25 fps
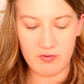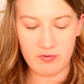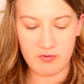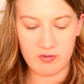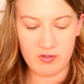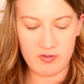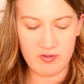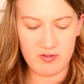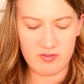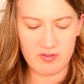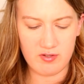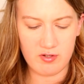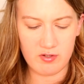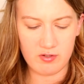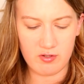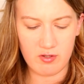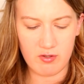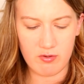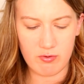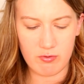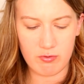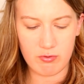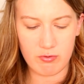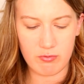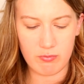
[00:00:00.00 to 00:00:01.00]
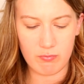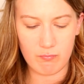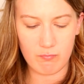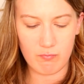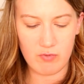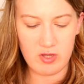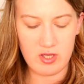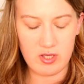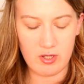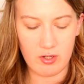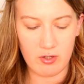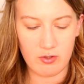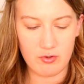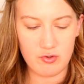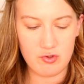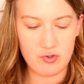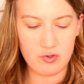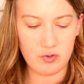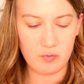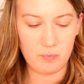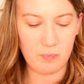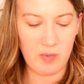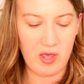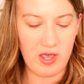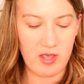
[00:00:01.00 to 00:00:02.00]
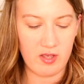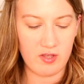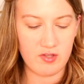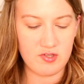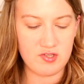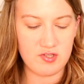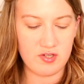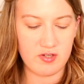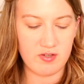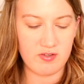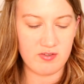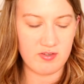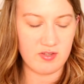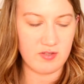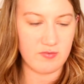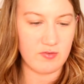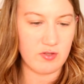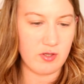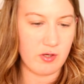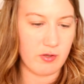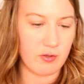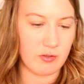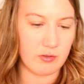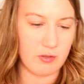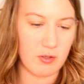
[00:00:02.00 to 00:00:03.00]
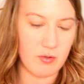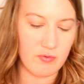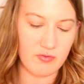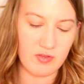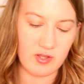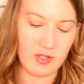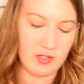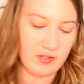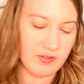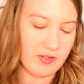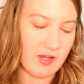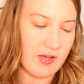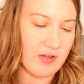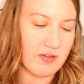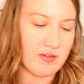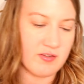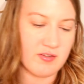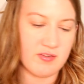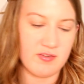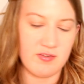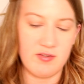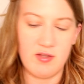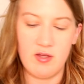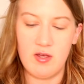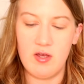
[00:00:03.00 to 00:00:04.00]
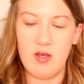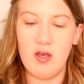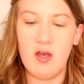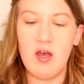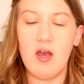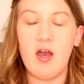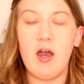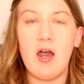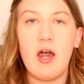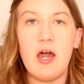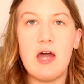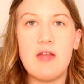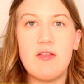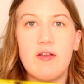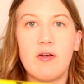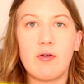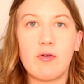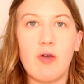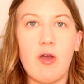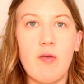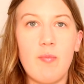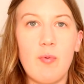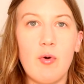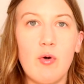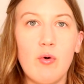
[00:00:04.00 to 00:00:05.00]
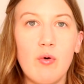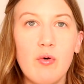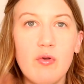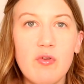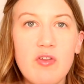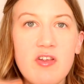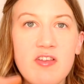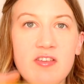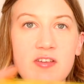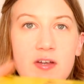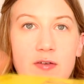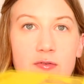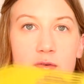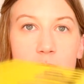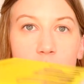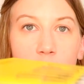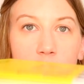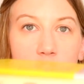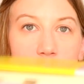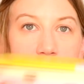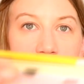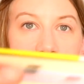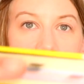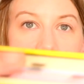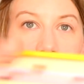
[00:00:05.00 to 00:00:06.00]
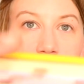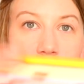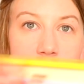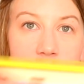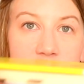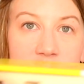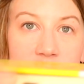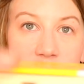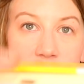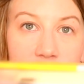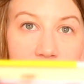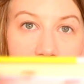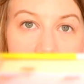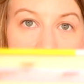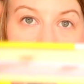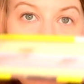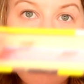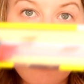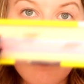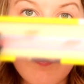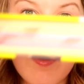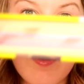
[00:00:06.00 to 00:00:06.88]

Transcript: Yeah, there's like 300 pages if you include the index. And like, I put all these different post-it notes in there.